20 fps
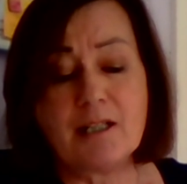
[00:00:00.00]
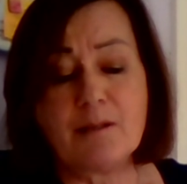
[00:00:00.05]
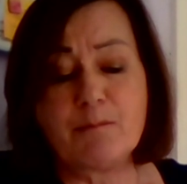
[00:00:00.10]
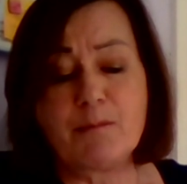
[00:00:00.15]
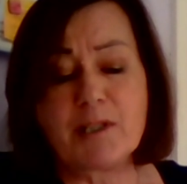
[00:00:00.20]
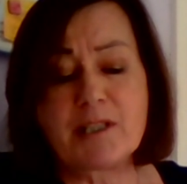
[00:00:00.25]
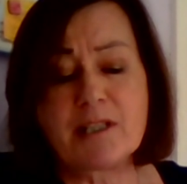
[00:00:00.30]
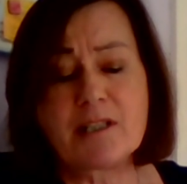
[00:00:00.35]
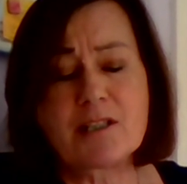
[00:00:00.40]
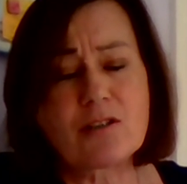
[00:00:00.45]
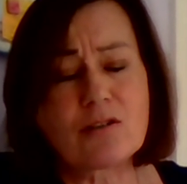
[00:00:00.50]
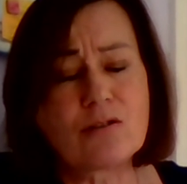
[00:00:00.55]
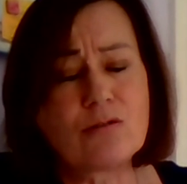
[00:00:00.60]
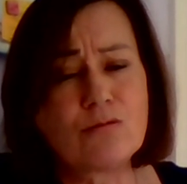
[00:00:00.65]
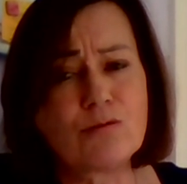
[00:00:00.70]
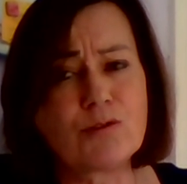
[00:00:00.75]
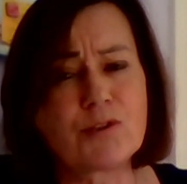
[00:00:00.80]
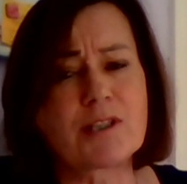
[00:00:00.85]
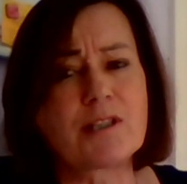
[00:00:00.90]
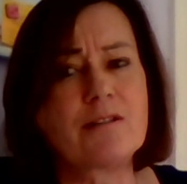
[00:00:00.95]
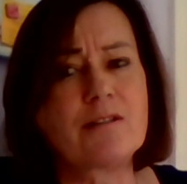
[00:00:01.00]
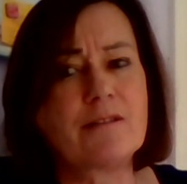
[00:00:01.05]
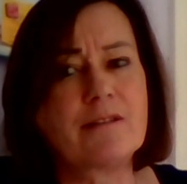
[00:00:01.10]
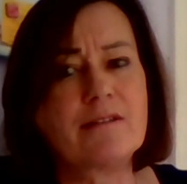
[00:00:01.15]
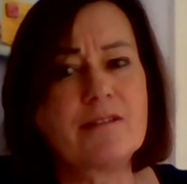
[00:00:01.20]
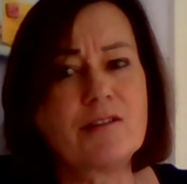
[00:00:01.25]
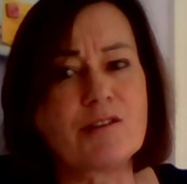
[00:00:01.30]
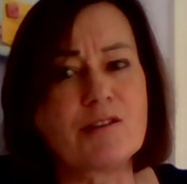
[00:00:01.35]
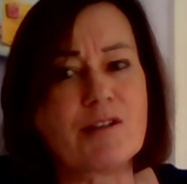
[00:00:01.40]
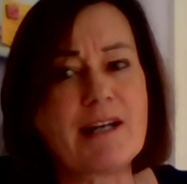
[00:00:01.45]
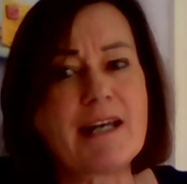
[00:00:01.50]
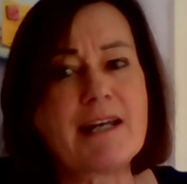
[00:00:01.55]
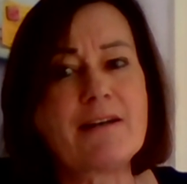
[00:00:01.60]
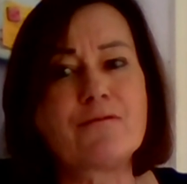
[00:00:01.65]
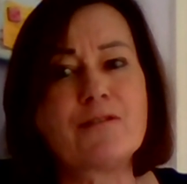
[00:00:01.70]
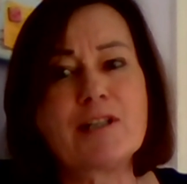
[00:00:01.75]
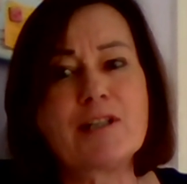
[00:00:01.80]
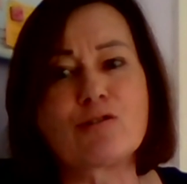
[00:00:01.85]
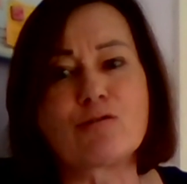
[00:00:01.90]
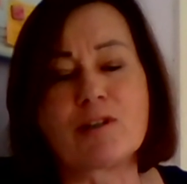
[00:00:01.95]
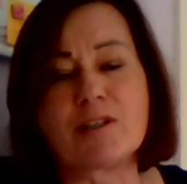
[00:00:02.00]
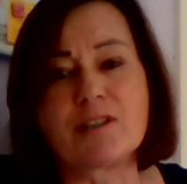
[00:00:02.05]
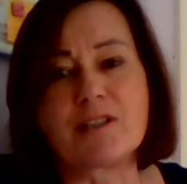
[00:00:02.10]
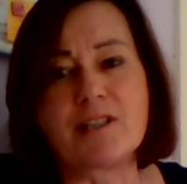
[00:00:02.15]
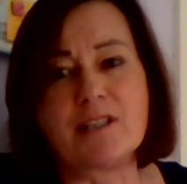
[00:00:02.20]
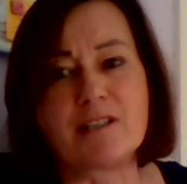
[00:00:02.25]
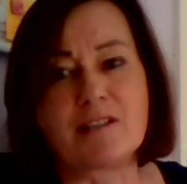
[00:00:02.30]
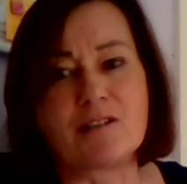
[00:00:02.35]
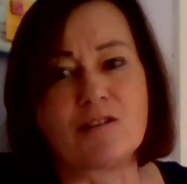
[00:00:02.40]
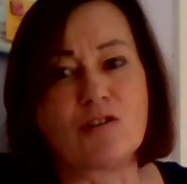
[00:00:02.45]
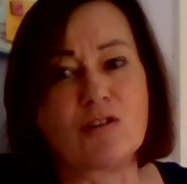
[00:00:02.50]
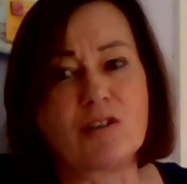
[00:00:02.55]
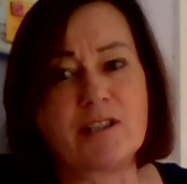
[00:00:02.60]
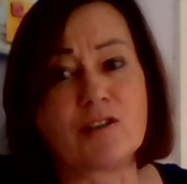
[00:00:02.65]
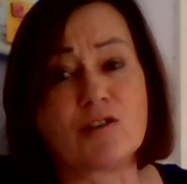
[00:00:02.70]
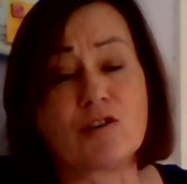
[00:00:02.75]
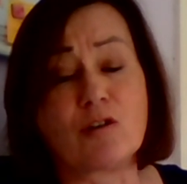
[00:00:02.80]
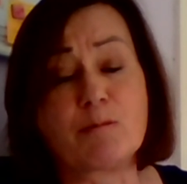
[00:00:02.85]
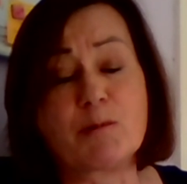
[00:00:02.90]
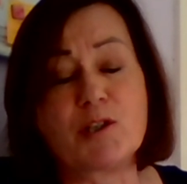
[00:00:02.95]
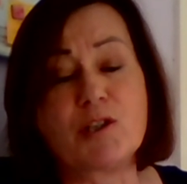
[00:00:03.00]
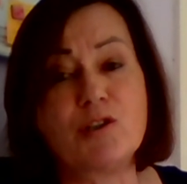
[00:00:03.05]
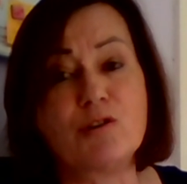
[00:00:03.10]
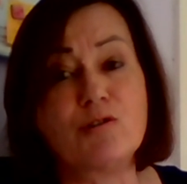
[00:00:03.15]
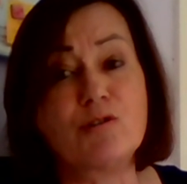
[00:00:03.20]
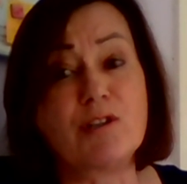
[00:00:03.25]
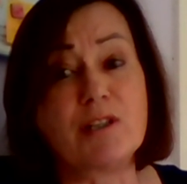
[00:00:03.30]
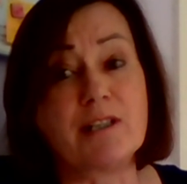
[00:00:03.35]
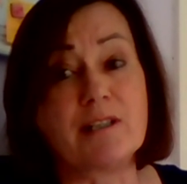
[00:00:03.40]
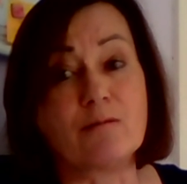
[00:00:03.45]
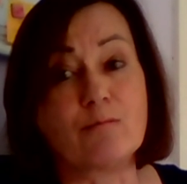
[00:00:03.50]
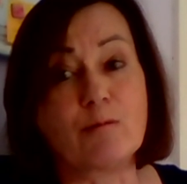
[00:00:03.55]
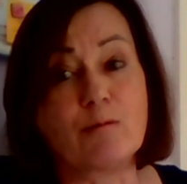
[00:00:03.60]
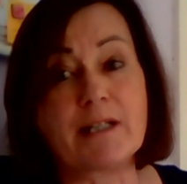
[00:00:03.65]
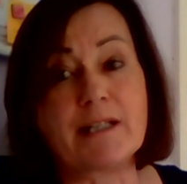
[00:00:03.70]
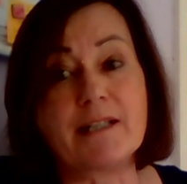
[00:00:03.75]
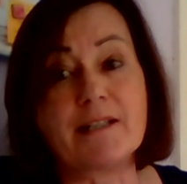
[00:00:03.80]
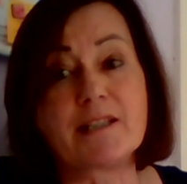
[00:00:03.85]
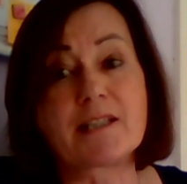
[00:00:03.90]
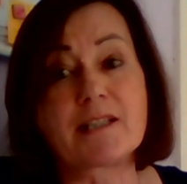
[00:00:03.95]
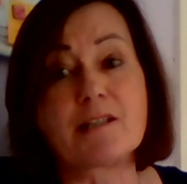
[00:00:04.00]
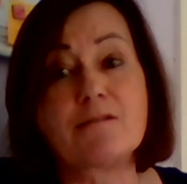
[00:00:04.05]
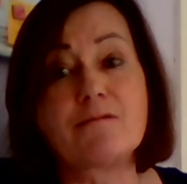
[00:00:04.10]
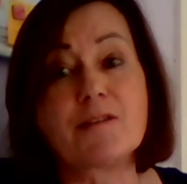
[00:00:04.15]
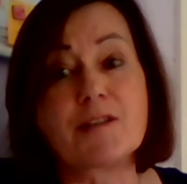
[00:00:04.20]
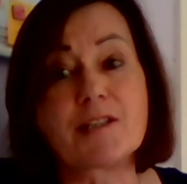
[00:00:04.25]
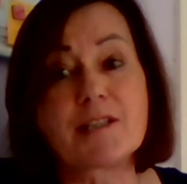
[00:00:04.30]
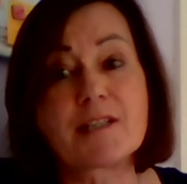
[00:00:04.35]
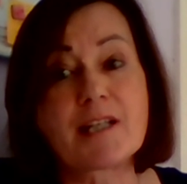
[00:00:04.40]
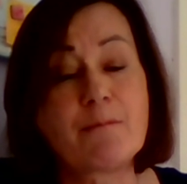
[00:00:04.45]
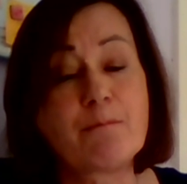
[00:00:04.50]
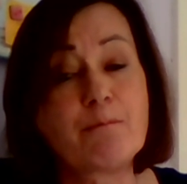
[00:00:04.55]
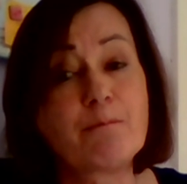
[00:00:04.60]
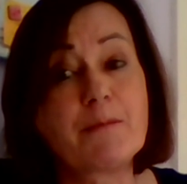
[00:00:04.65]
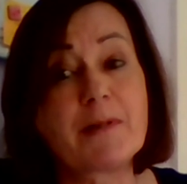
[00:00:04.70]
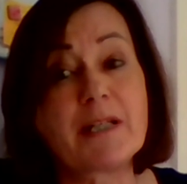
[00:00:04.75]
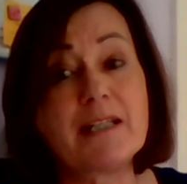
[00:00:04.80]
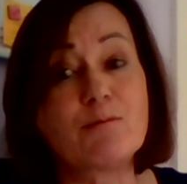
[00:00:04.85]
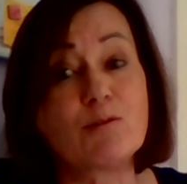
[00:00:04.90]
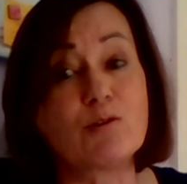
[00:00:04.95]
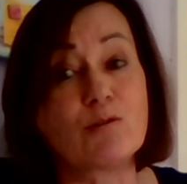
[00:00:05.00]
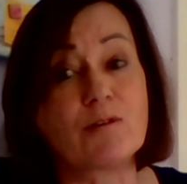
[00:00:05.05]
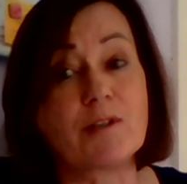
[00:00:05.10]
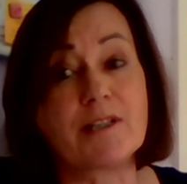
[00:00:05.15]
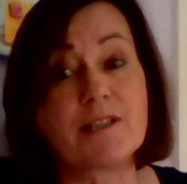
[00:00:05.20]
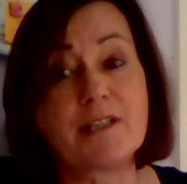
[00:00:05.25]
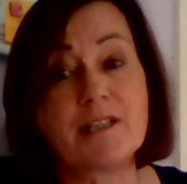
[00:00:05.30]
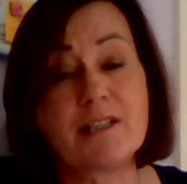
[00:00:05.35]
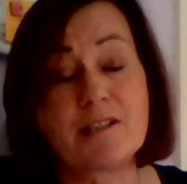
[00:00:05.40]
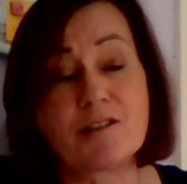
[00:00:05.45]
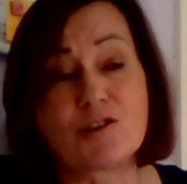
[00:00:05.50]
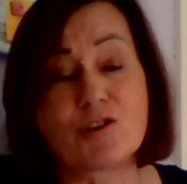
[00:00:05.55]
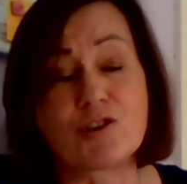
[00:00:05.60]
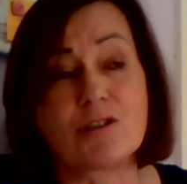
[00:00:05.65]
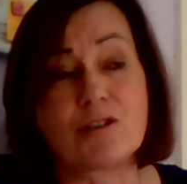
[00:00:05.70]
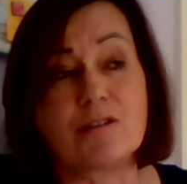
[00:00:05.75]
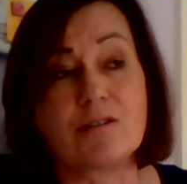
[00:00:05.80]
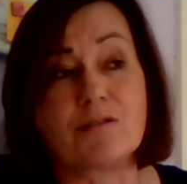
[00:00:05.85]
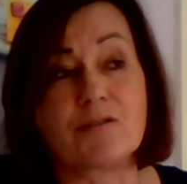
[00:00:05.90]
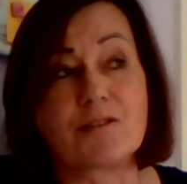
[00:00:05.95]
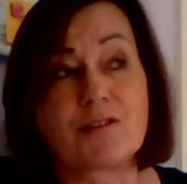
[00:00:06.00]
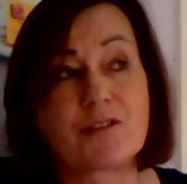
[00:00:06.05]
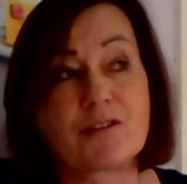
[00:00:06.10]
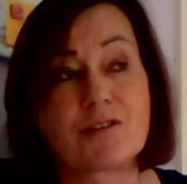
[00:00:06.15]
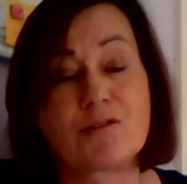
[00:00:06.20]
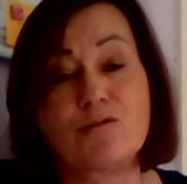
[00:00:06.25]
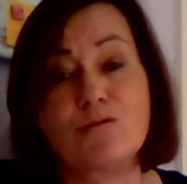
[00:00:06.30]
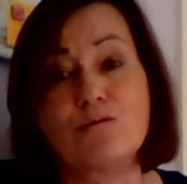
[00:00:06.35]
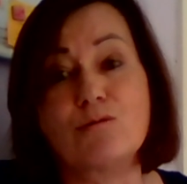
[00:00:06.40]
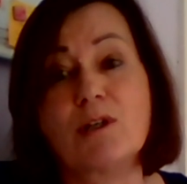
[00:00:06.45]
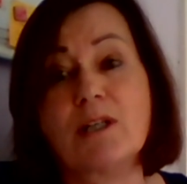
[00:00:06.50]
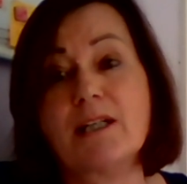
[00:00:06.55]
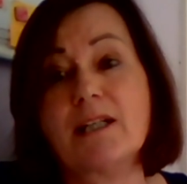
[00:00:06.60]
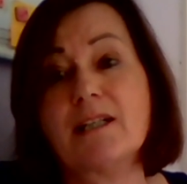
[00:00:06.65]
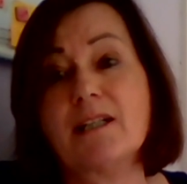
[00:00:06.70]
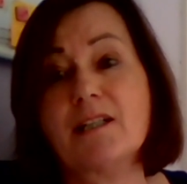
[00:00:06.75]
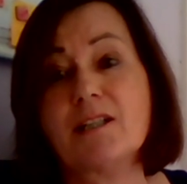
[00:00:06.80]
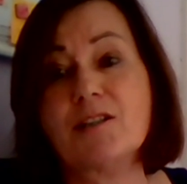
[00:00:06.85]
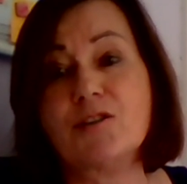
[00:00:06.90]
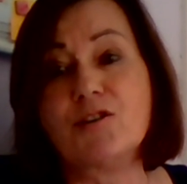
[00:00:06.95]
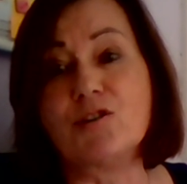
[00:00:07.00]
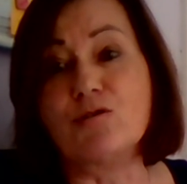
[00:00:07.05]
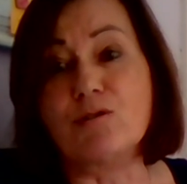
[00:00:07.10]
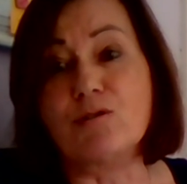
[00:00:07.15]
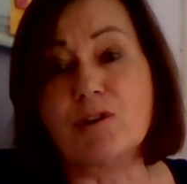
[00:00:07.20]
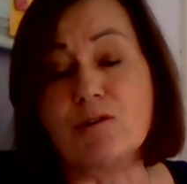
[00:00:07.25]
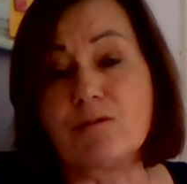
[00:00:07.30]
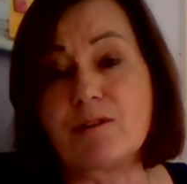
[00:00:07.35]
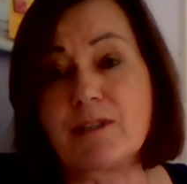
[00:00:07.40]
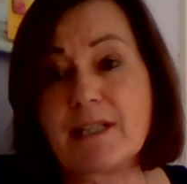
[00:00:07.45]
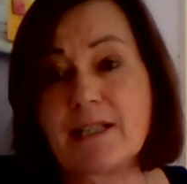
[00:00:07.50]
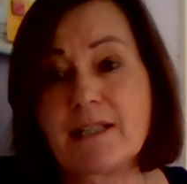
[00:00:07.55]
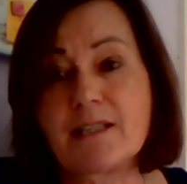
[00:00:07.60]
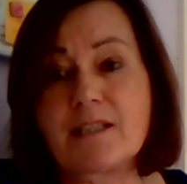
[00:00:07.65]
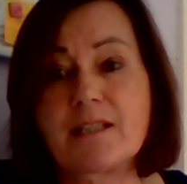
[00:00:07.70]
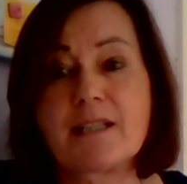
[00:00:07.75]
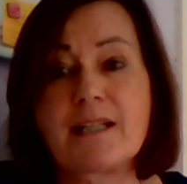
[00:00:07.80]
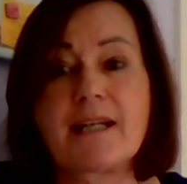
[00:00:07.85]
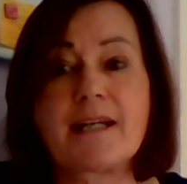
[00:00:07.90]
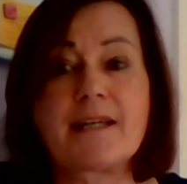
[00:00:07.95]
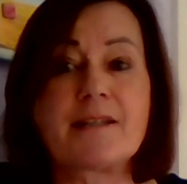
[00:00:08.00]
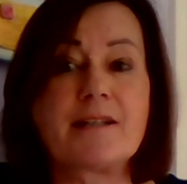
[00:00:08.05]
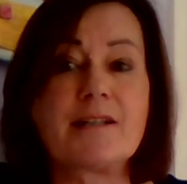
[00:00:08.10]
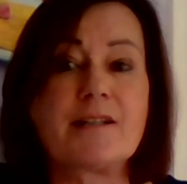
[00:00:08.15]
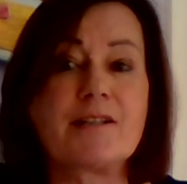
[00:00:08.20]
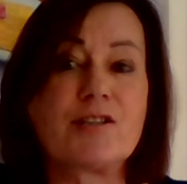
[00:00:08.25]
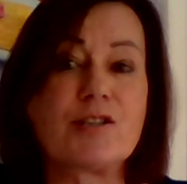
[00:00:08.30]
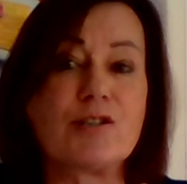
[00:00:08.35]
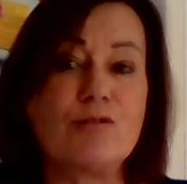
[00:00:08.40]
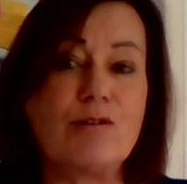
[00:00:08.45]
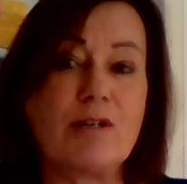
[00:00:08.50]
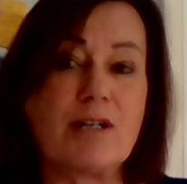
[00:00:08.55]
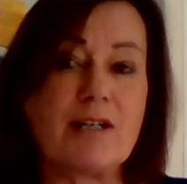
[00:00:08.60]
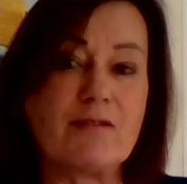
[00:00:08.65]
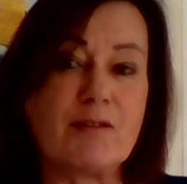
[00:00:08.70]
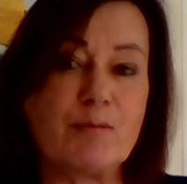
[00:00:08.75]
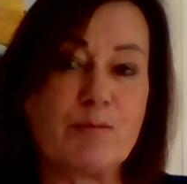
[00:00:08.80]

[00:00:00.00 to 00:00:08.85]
But it's also, every crisis is an opportunity in a way. So for some people, this is a chance to do new things together, to have